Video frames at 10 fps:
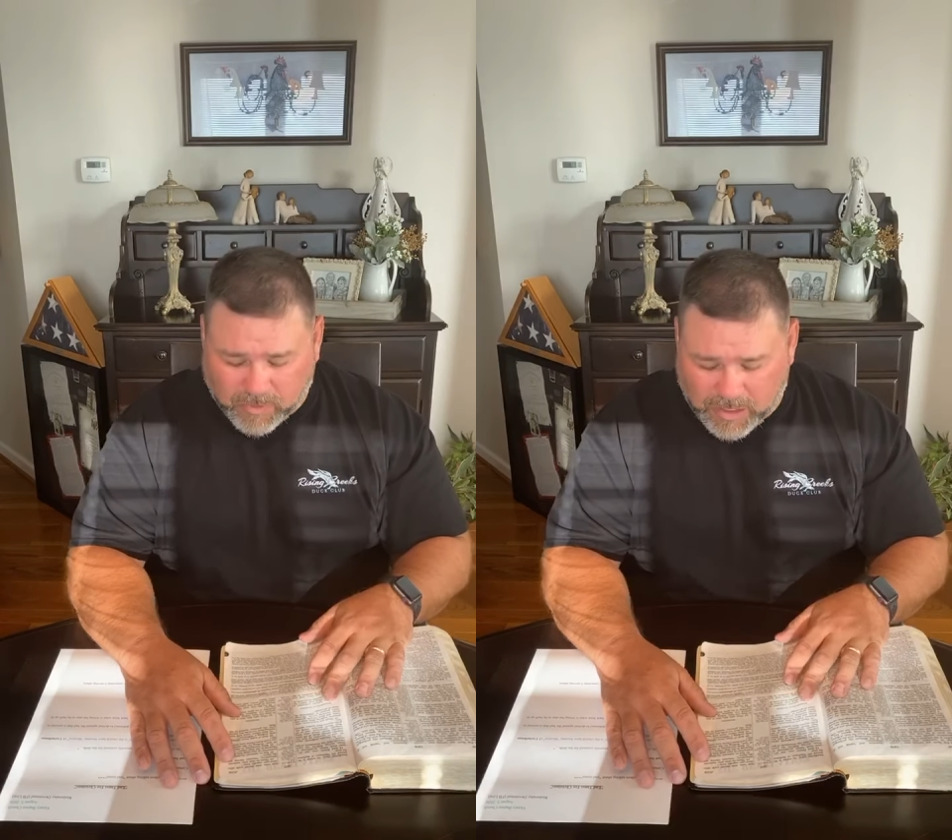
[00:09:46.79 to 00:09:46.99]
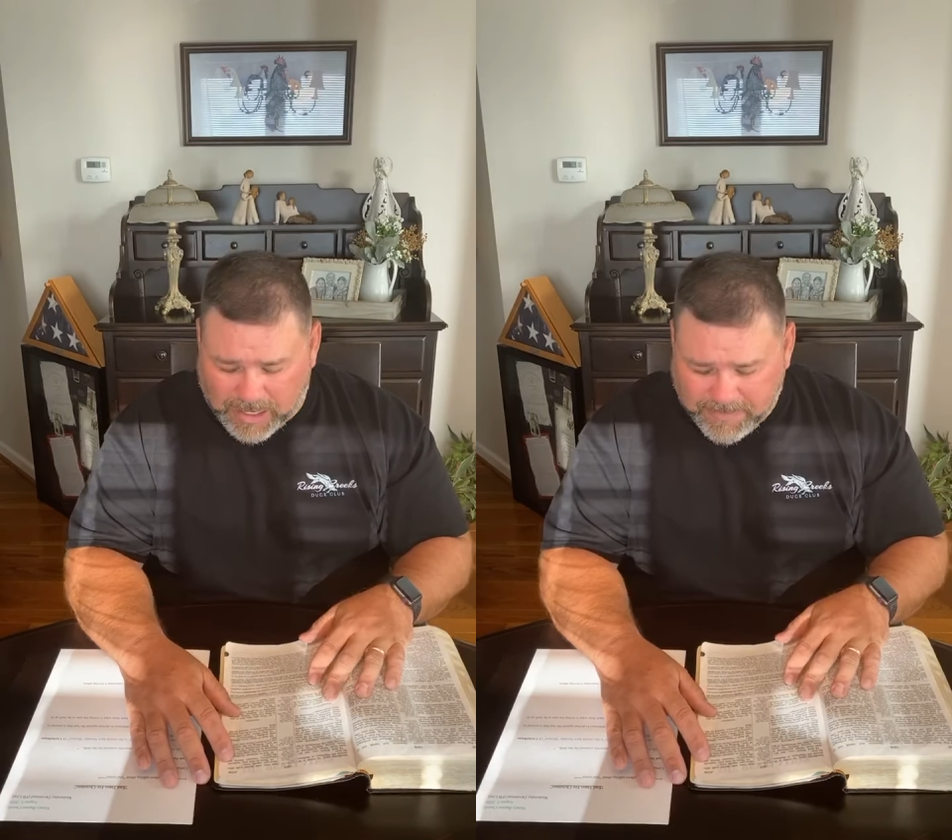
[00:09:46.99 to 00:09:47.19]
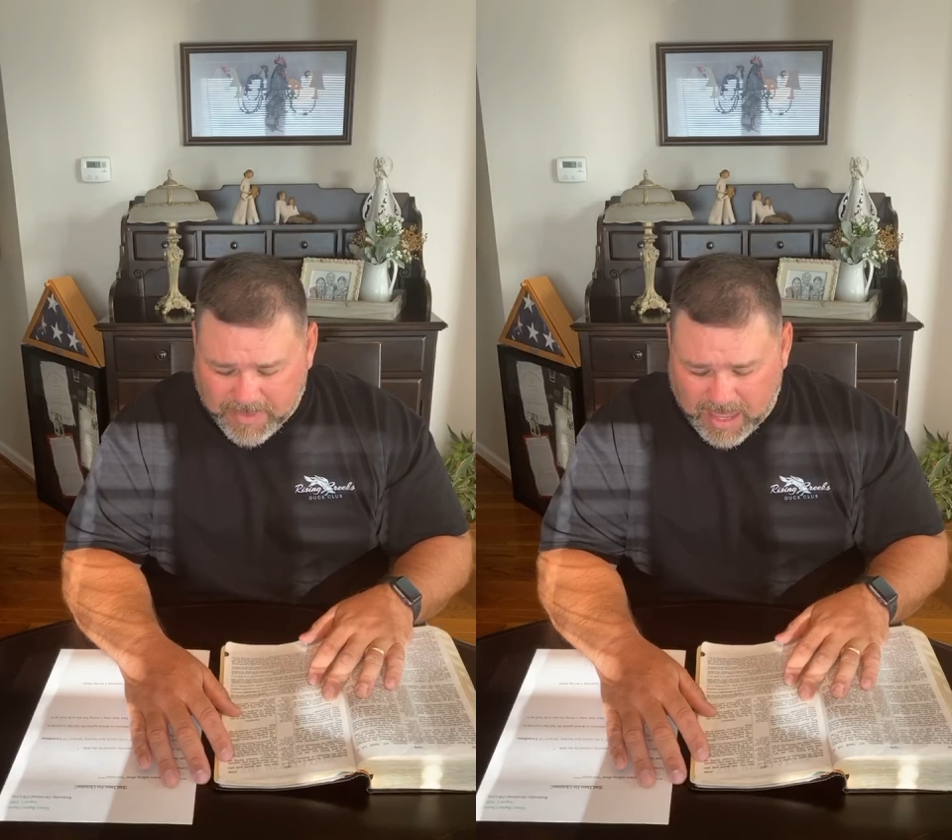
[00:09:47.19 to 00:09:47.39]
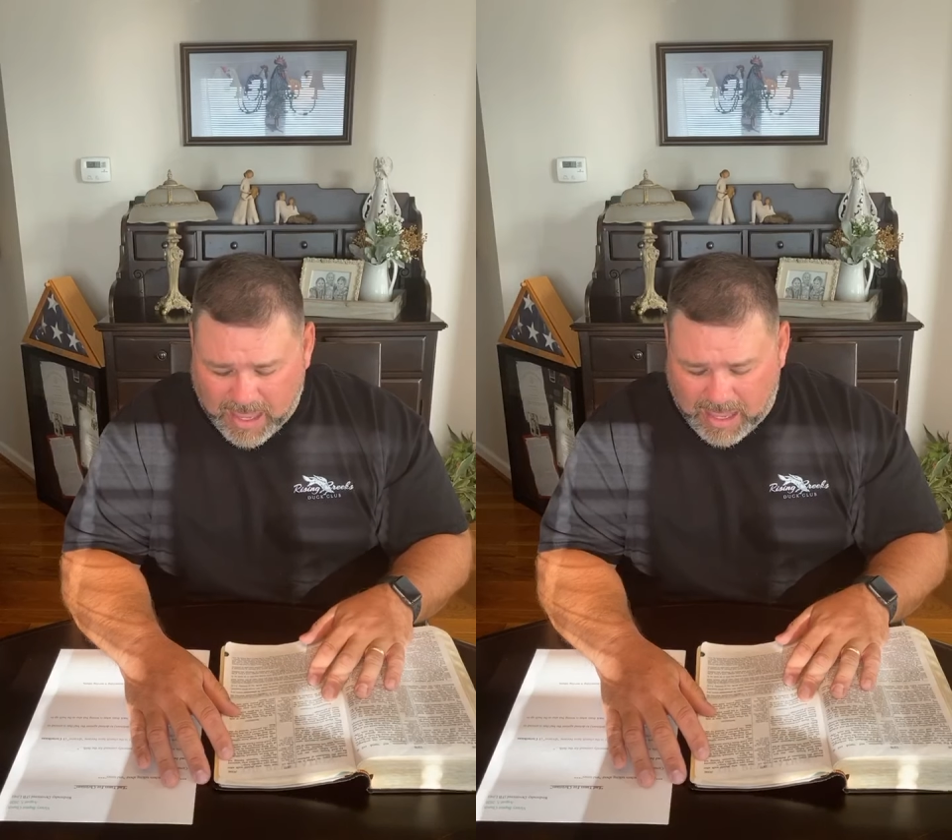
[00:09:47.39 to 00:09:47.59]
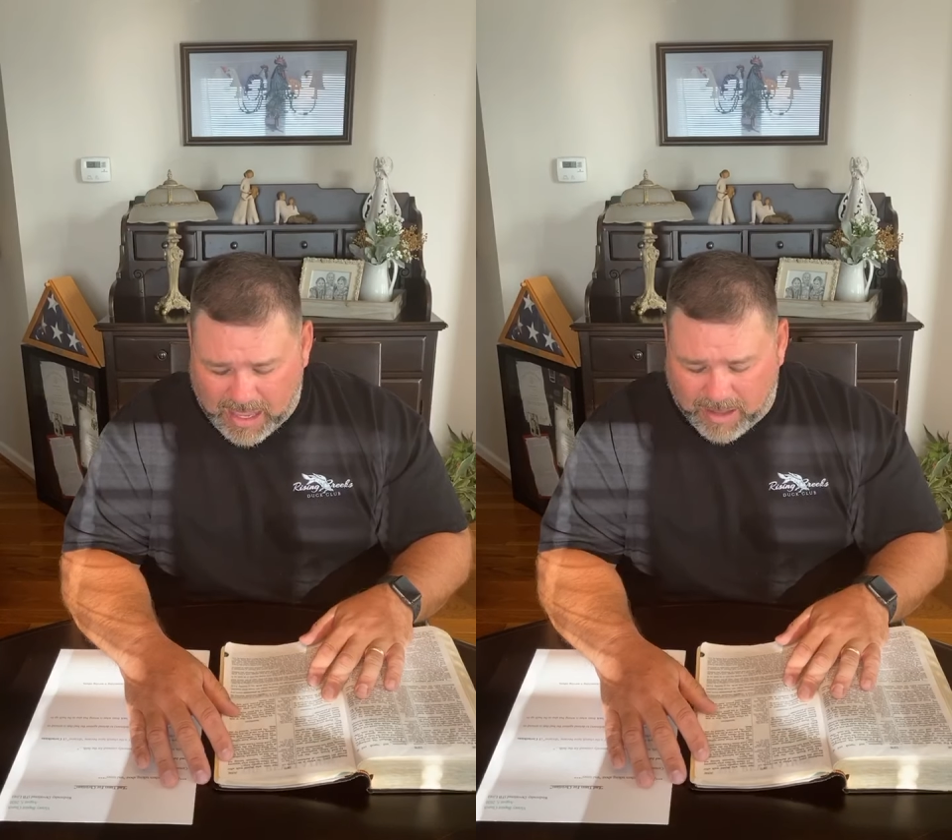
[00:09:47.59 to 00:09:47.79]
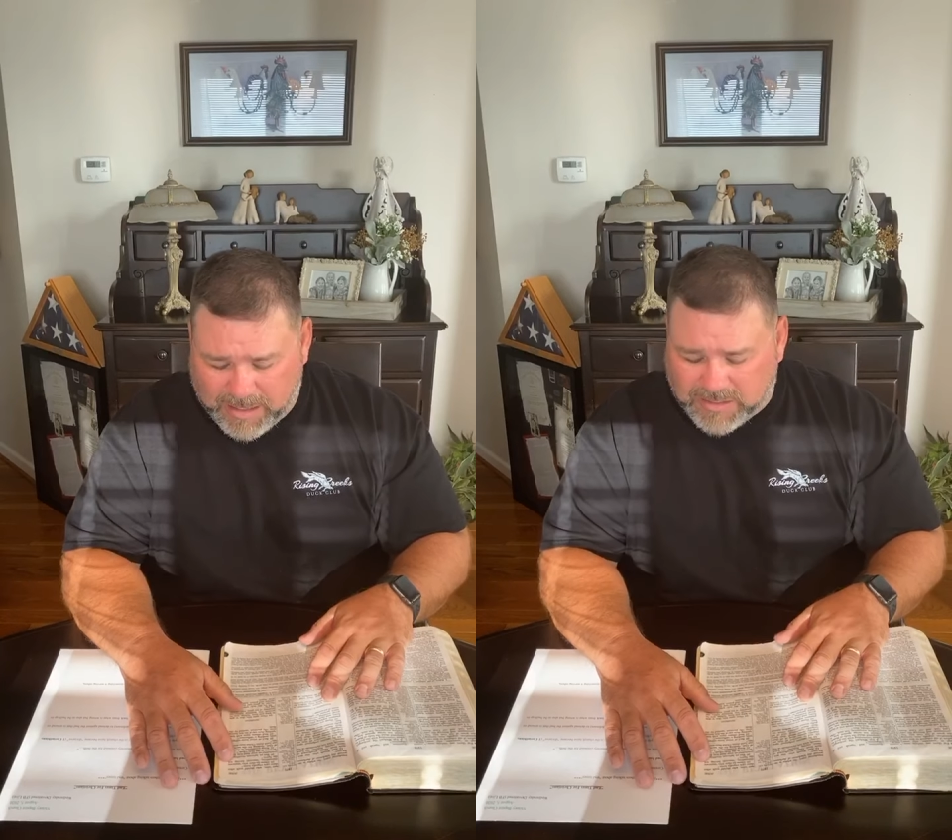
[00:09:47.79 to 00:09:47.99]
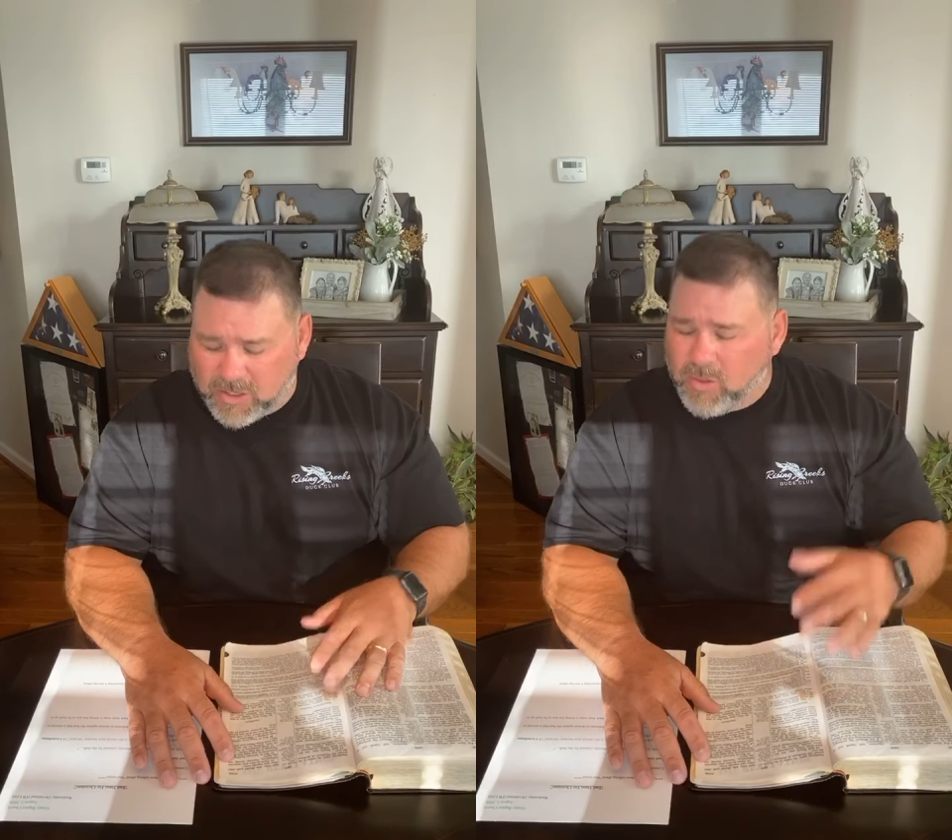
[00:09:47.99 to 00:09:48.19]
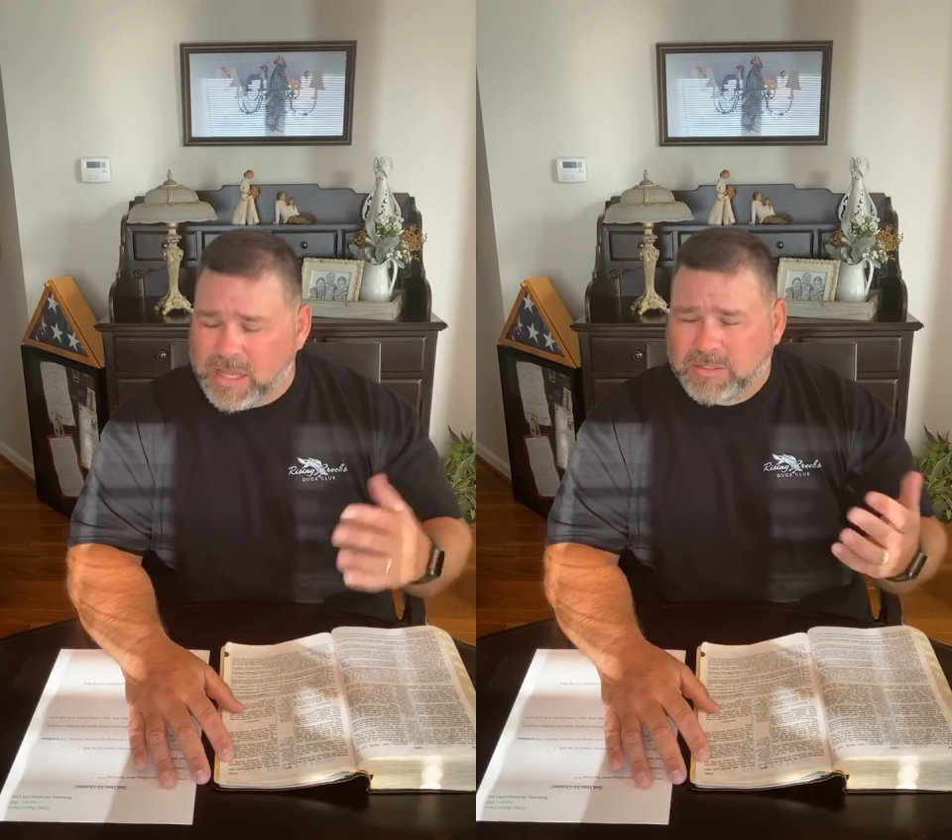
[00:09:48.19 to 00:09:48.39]
Okay. Uh, and
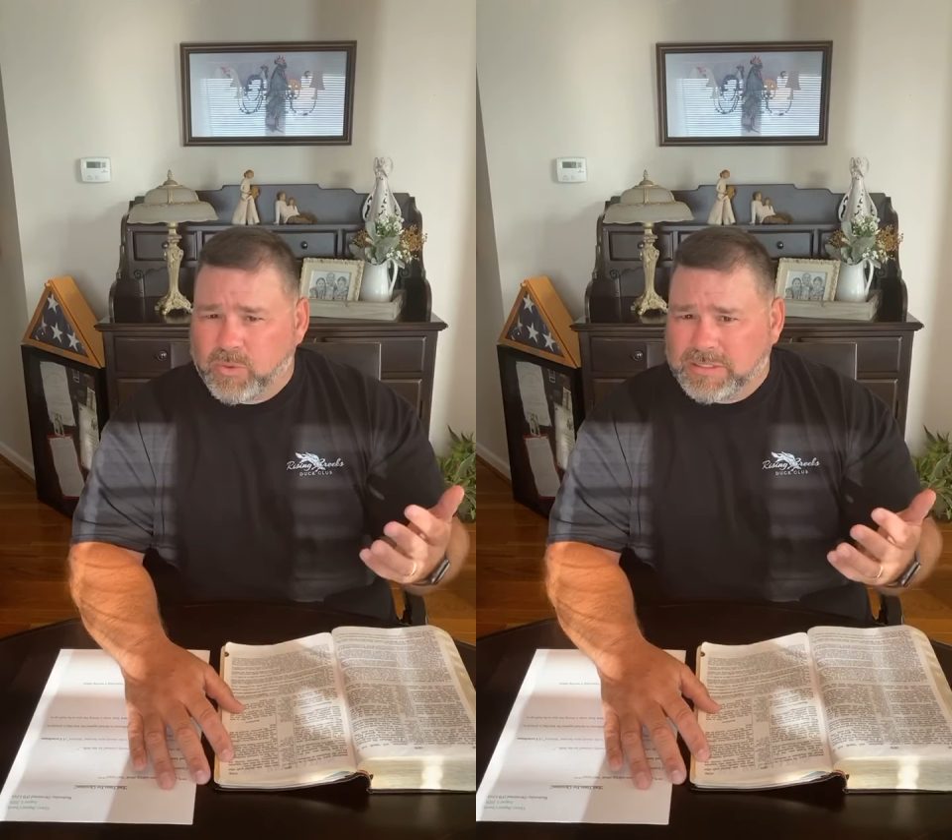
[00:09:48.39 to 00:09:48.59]
so that's